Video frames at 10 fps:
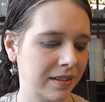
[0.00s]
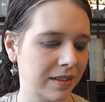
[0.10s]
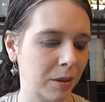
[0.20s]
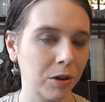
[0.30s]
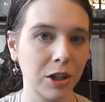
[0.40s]

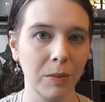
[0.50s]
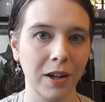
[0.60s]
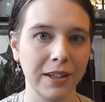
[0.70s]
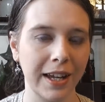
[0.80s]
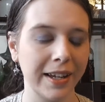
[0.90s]
double
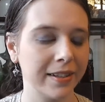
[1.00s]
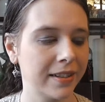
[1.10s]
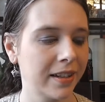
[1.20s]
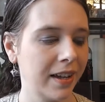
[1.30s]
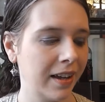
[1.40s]
coupon
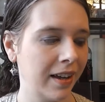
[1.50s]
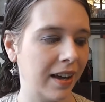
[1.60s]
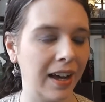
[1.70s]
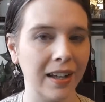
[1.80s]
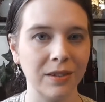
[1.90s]
days
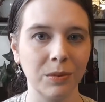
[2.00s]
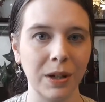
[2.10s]
and